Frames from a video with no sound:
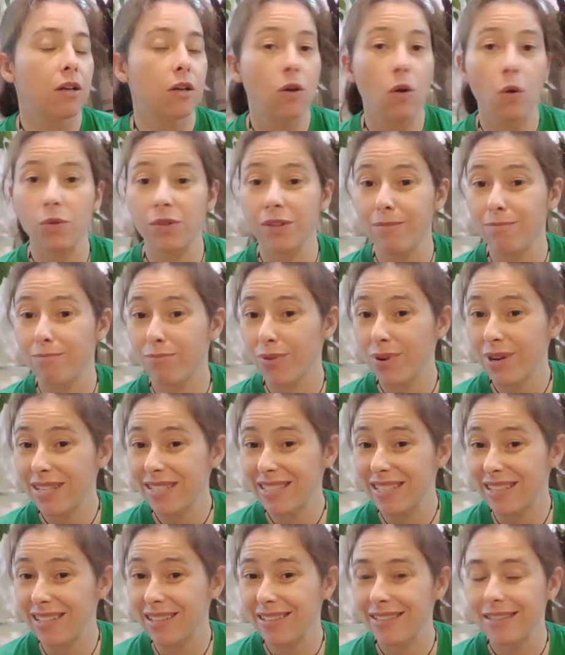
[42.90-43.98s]
golden
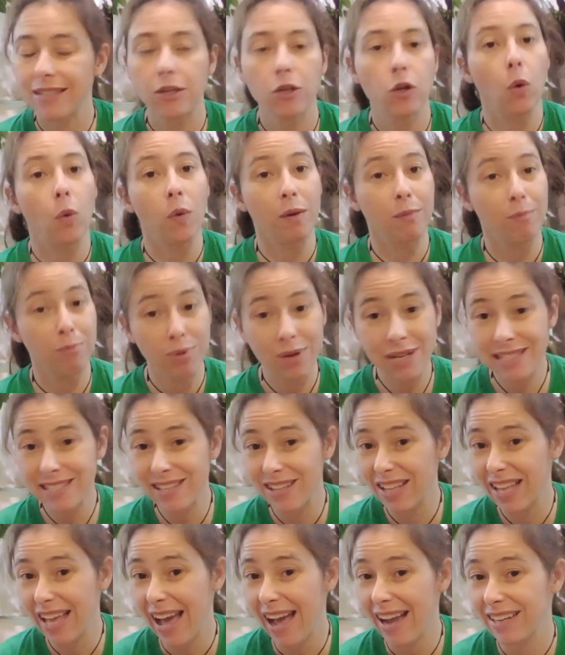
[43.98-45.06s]

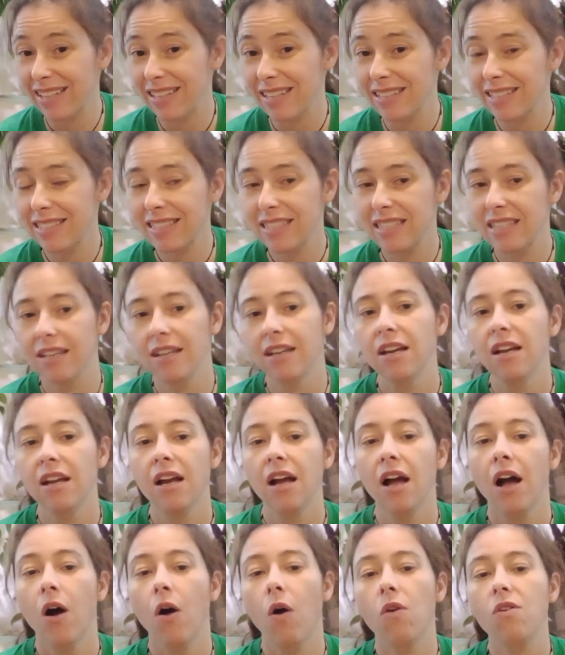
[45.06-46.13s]
bristle cactus,
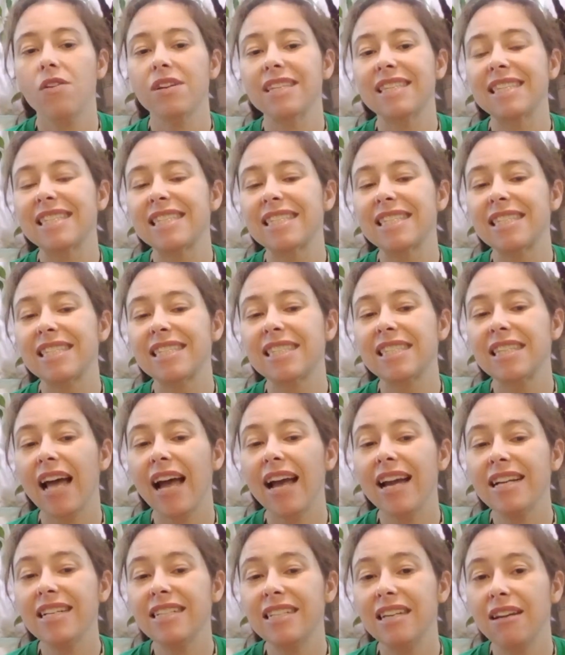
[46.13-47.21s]
or its
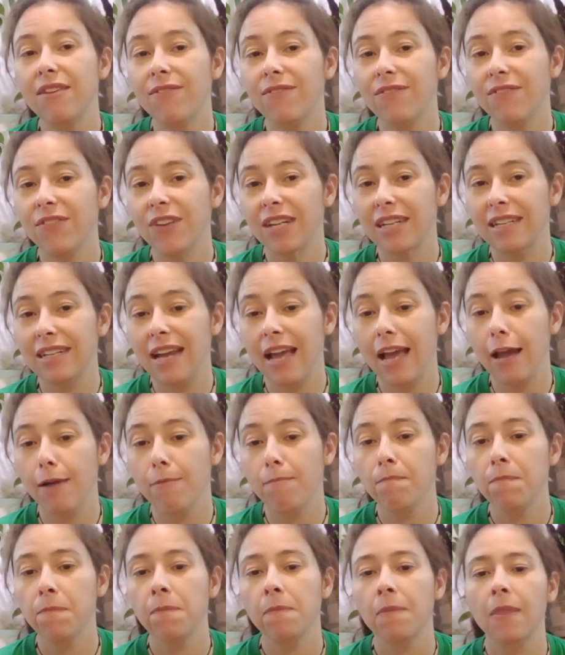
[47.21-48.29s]
scientific
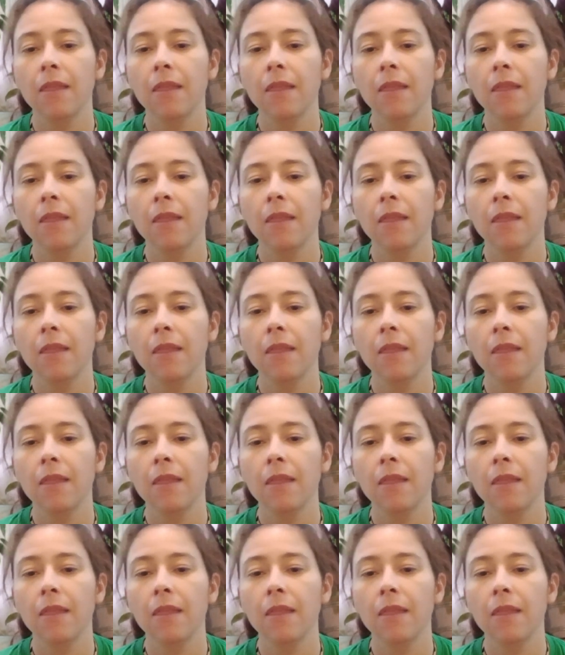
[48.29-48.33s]
name,